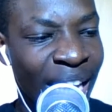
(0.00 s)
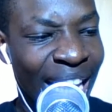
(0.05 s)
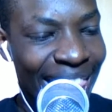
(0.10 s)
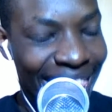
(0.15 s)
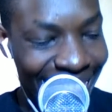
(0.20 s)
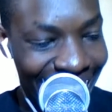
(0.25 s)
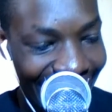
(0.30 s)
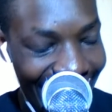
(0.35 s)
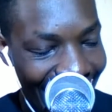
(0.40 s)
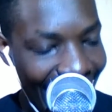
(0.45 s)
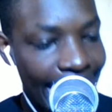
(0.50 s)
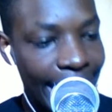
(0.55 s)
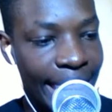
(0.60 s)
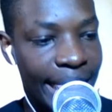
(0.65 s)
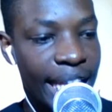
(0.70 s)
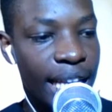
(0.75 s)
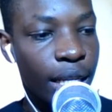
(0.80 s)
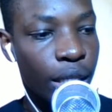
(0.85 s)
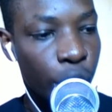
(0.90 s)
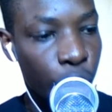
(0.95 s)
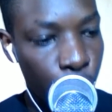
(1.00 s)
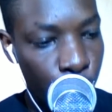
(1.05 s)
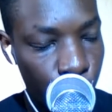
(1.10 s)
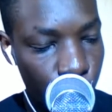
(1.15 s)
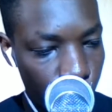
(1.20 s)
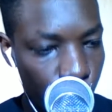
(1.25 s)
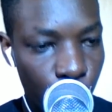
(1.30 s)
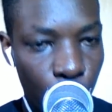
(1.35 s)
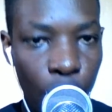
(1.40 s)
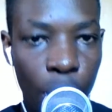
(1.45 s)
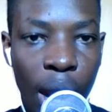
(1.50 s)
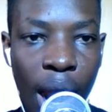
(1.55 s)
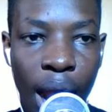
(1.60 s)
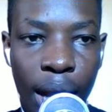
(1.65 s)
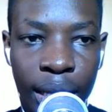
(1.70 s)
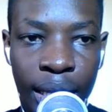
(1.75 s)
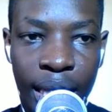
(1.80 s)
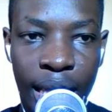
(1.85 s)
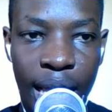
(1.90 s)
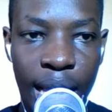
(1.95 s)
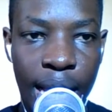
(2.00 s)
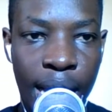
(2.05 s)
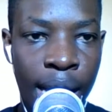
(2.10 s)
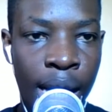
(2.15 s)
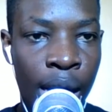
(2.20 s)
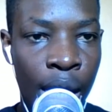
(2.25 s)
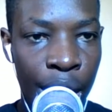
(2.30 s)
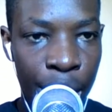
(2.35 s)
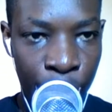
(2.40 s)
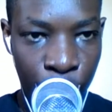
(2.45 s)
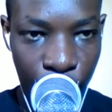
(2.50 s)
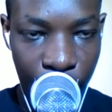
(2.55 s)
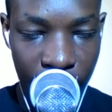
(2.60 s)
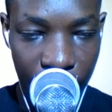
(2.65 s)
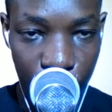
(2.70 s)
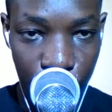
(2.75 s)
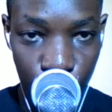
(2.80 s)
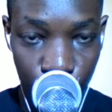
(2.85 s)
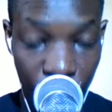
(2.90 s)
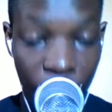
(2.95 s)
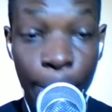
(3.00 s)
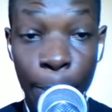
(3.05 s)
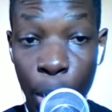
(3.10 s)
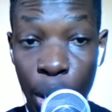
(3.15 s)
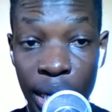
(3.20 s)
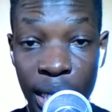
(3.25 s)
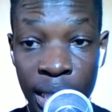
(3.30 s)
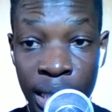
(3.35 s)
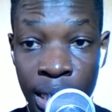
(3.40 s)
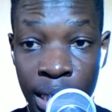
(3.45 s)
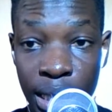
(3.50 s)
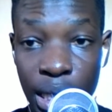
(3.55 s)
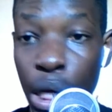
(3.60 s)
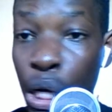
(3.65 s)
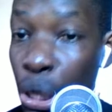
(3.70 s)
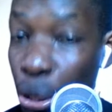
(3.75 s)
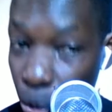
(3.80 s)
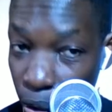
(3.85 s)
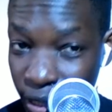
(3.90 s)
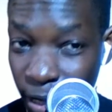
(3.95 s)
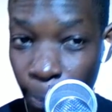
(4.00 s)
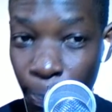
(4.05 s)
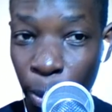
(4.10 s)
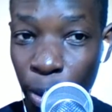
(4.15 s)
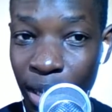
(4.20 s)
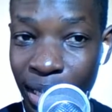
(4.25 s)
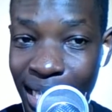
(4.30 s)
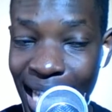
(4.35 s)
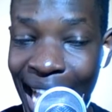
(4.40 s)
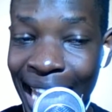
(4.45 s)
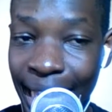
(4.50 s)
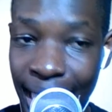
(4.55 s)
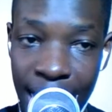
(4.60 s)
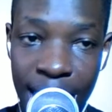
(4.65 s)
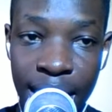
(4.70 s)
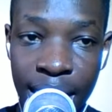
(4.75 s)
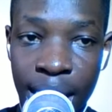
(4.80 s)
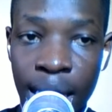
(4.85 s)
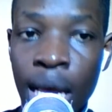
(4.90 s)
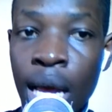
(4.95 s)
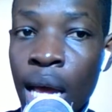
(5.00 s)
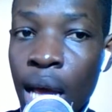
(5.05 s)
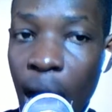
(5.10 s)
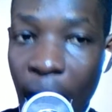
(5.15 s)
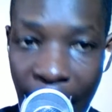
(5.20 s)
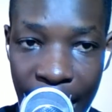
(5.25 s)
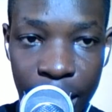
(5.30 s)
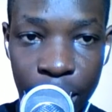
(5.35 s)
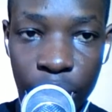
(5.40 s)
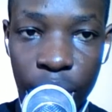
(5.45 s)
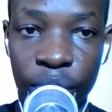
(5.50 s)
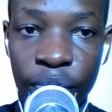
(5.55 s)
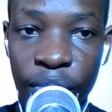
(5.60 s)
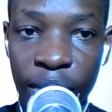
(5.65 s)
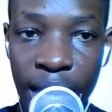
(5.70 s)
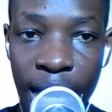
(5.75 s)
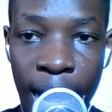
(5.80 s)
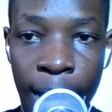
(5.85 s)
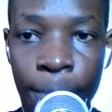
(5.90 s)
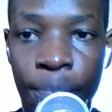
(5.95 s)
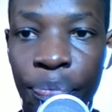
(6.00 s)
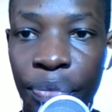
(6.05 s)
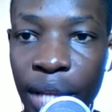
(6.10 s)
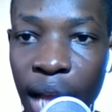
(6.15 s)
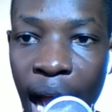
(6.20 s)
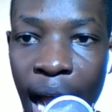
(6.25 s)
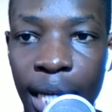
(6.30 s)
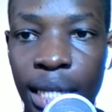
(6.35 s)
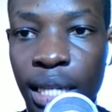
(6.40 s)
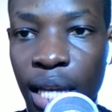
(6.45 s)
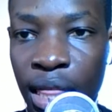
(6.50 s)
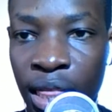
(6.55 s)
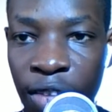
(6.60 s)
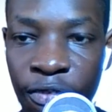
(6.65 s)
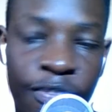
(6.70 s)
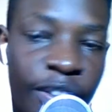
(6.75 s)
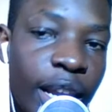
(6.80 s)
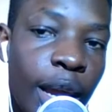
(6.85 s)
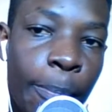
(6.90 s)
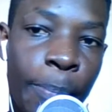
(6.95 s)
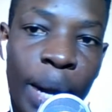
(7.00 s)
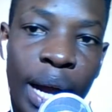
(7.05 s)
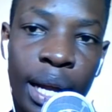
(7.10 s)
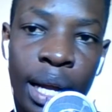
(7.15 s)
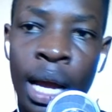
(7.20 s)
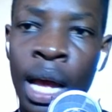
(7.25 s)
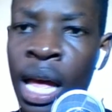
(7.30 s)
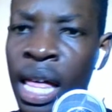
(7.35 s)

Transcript: that I think should go out there to get three points, not a point against Aston Villa at the Villa Park.